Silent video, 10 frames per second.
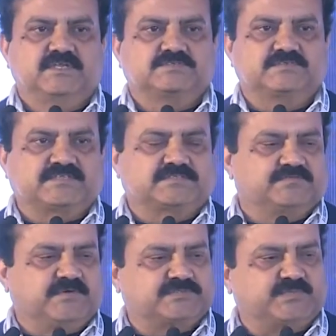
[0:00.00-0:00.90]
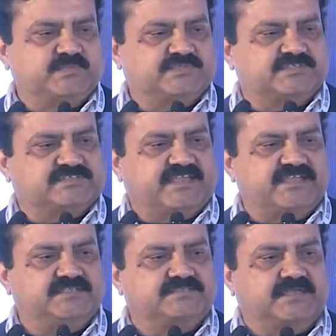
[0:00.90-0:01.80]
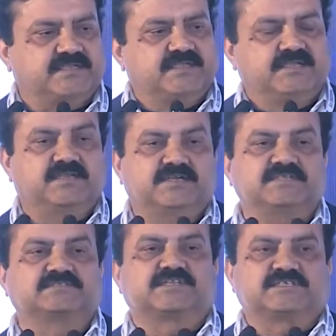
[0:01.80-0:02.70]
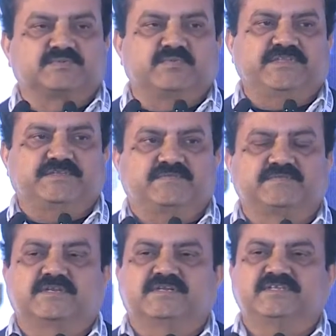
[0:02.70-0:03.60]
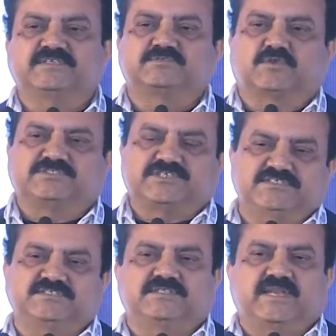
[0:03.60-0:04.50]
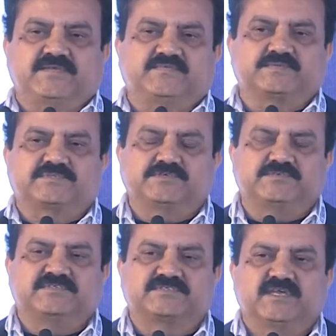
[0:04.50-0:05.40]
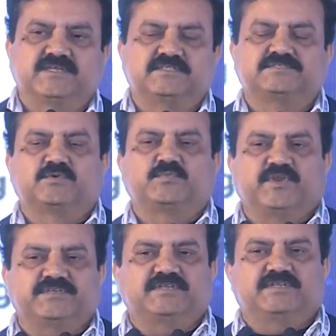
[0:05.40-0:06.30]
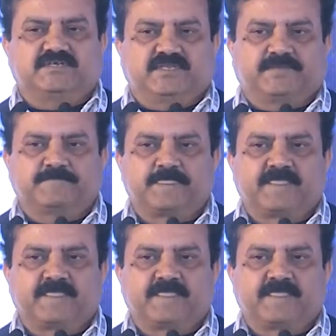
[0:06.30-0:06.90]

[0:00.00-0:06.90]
So that's the first premise. Second is that learning is transformative. If the learning is not changing the life of students, there is no point in learning.